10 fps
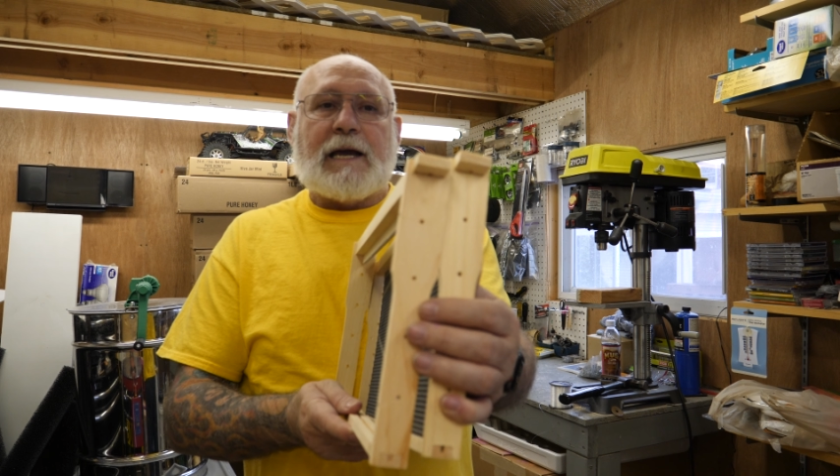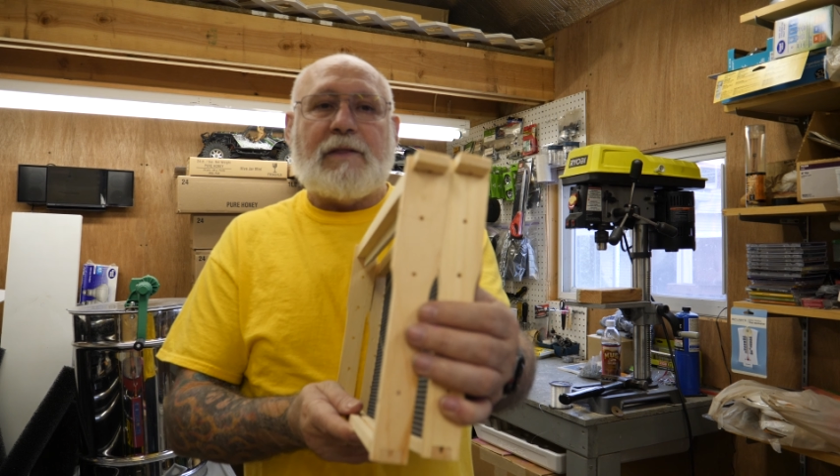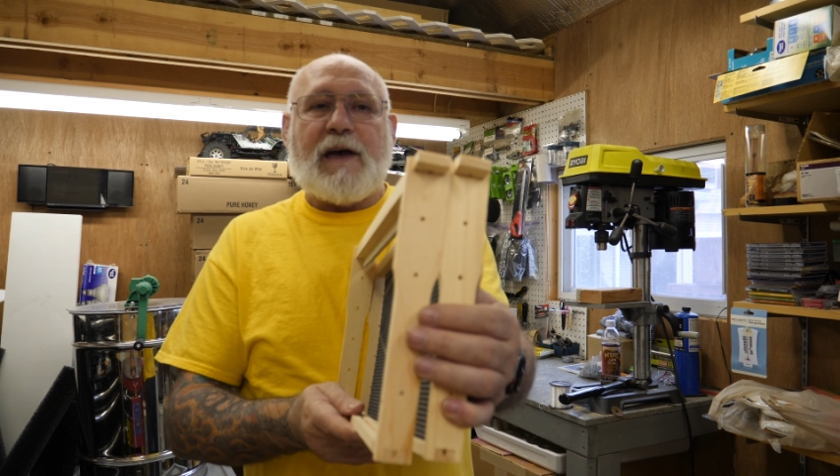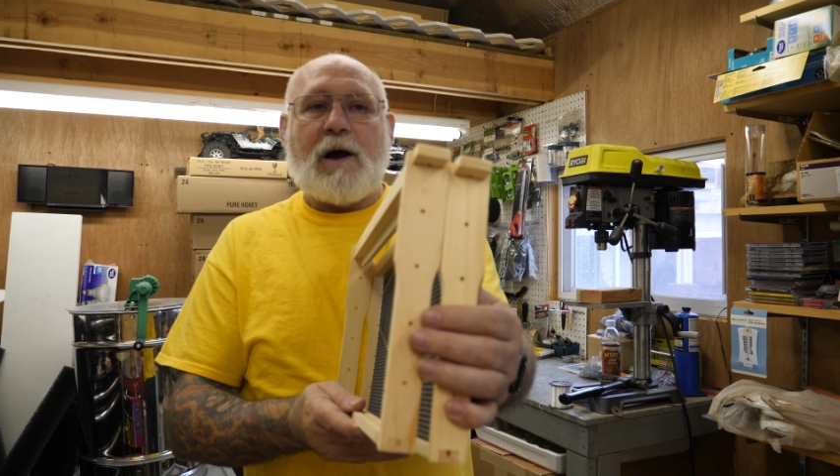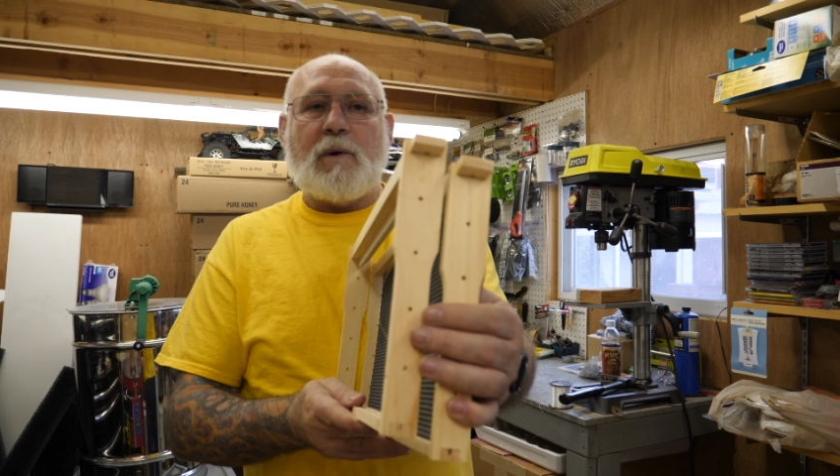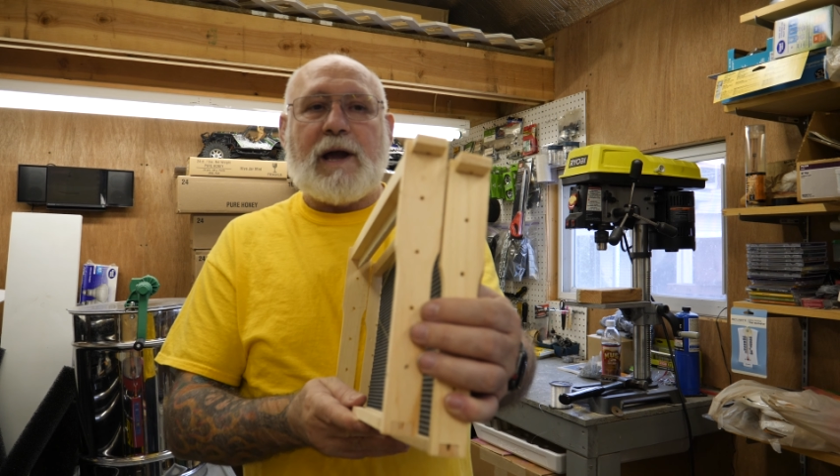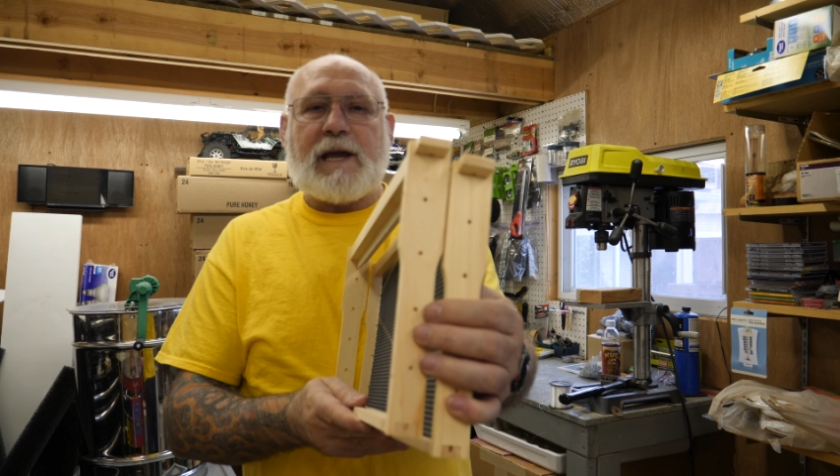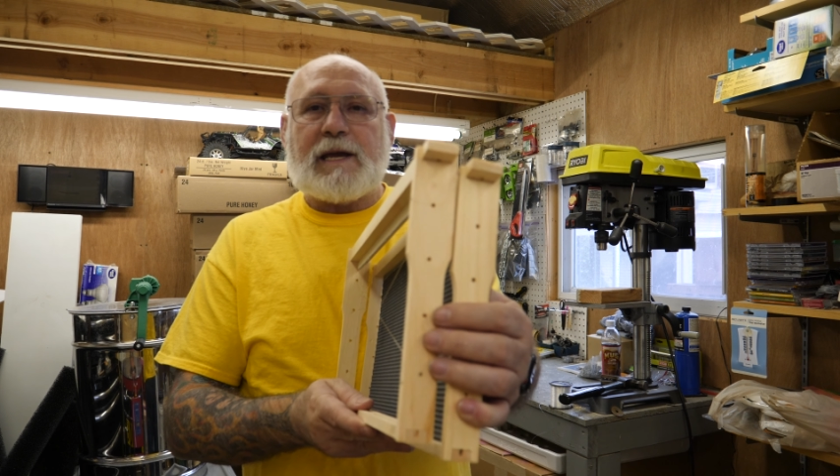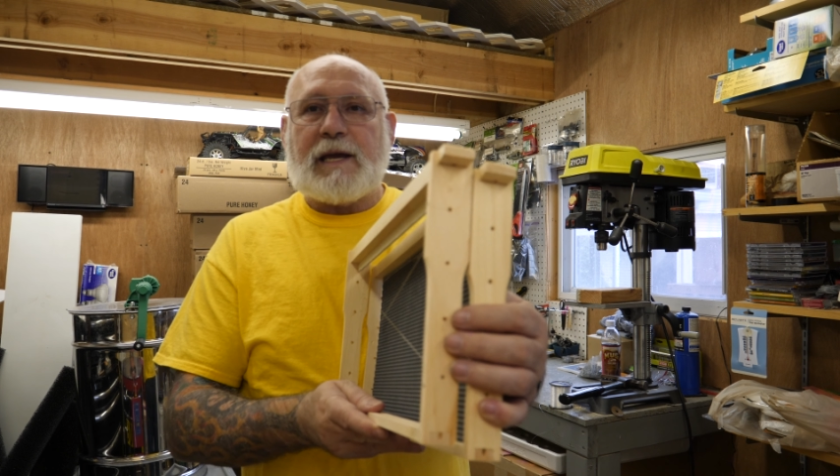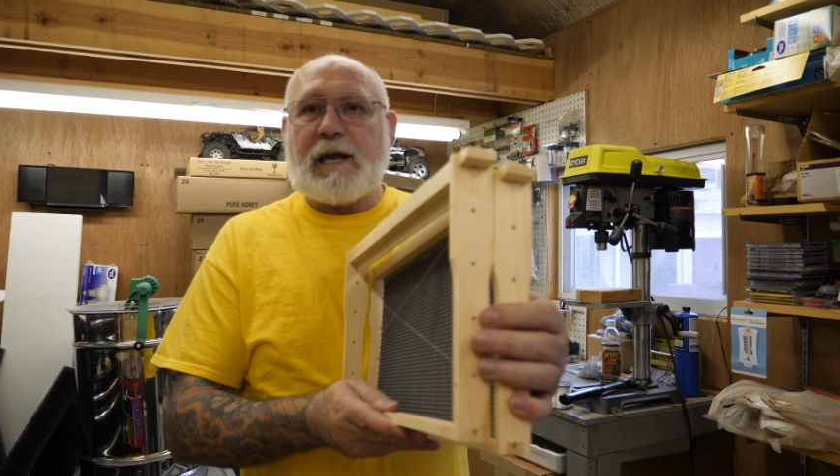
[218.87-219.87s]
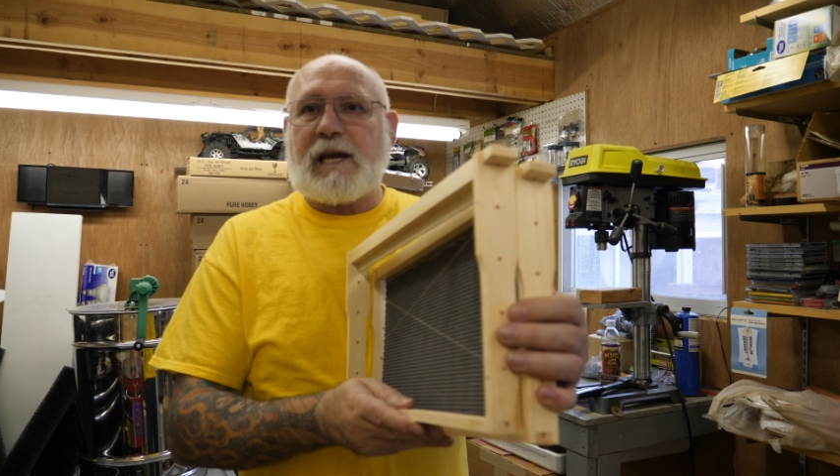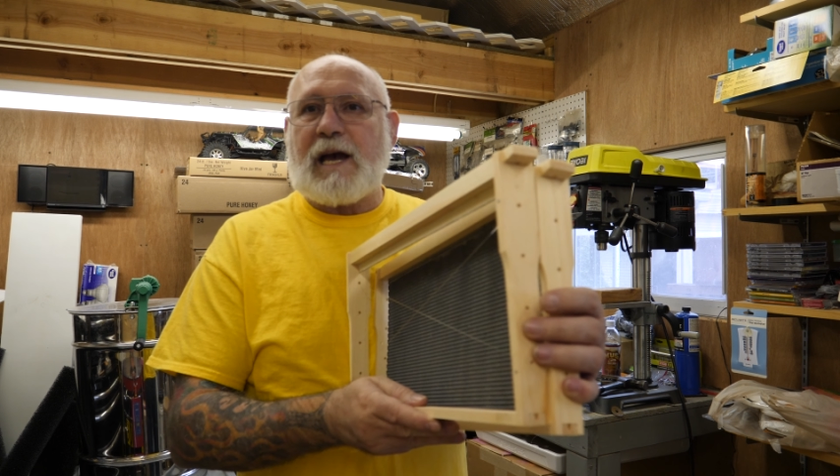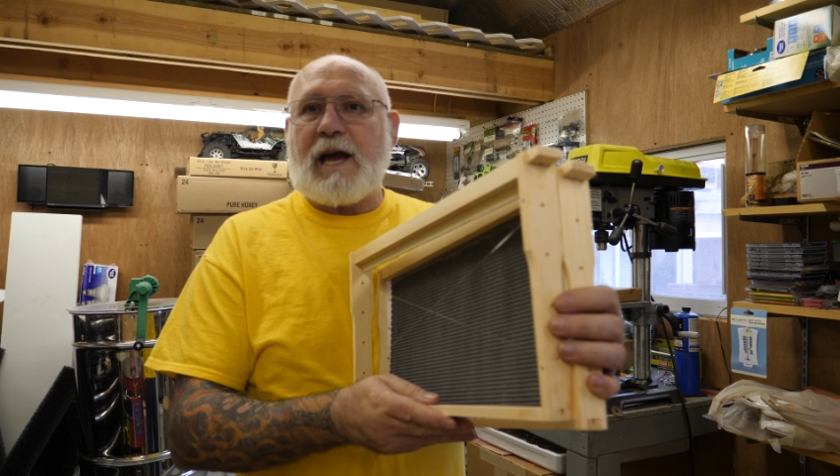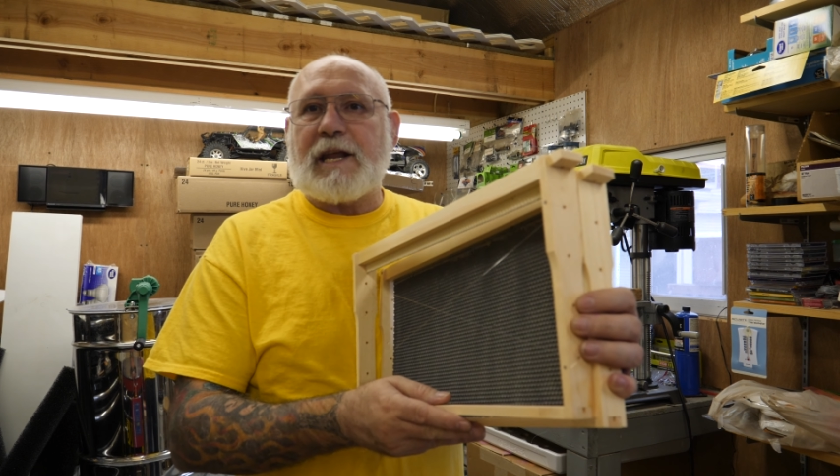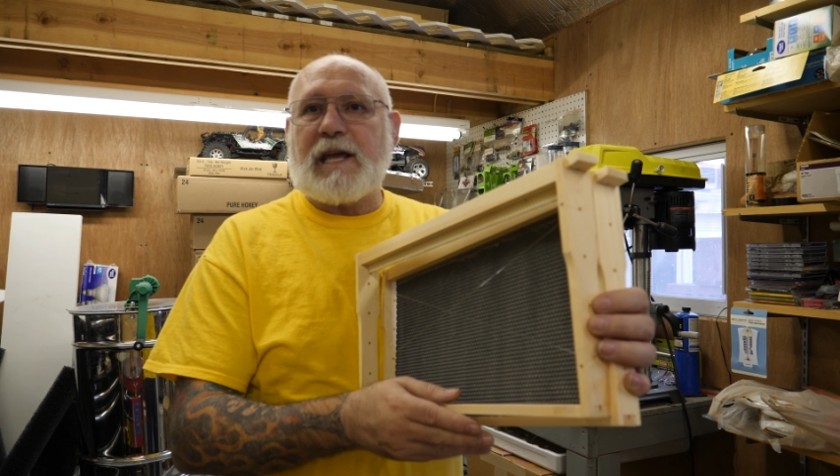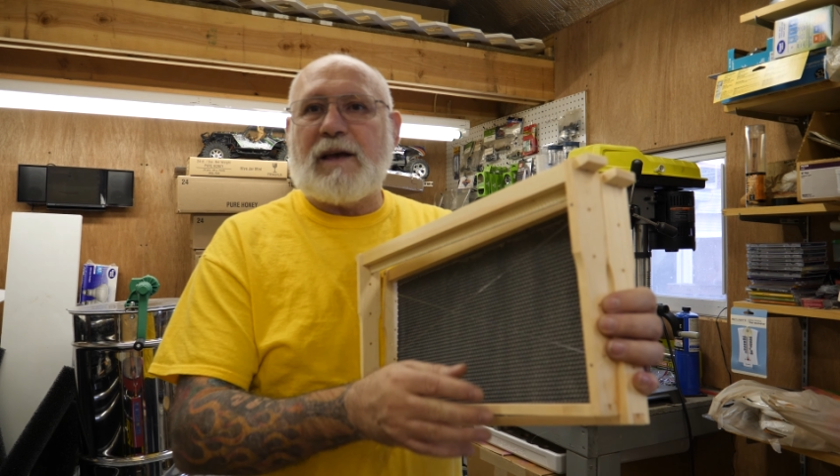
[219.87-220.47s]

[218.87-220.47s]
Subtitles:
And that way it kind of